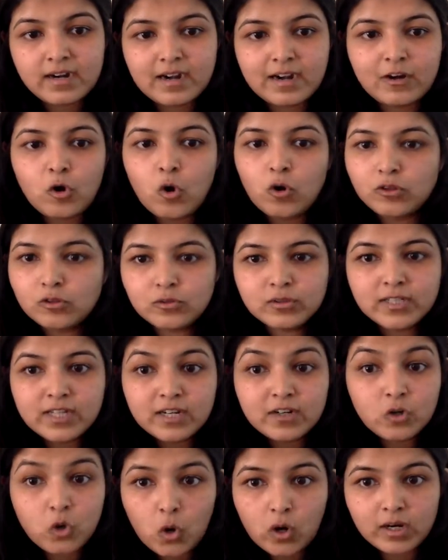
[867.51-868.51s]
And although they
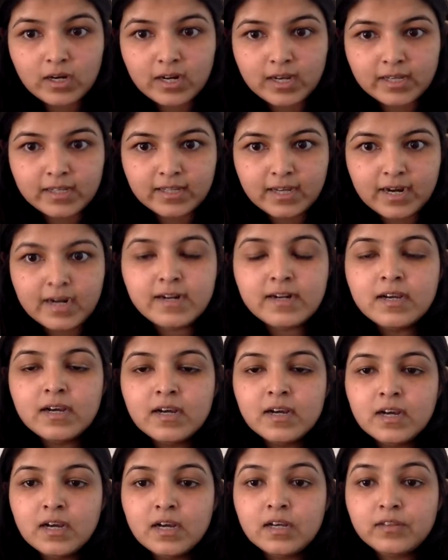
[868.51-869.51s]
are not like that,
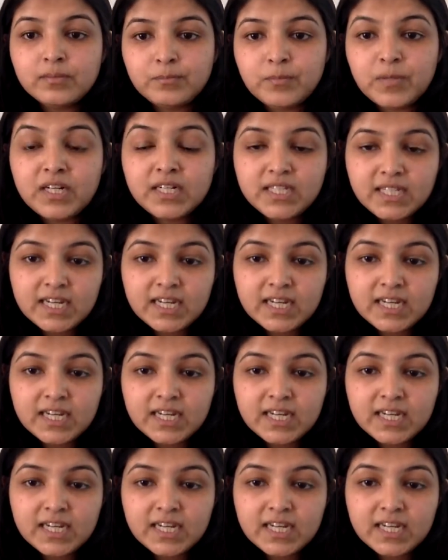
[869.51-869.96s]
but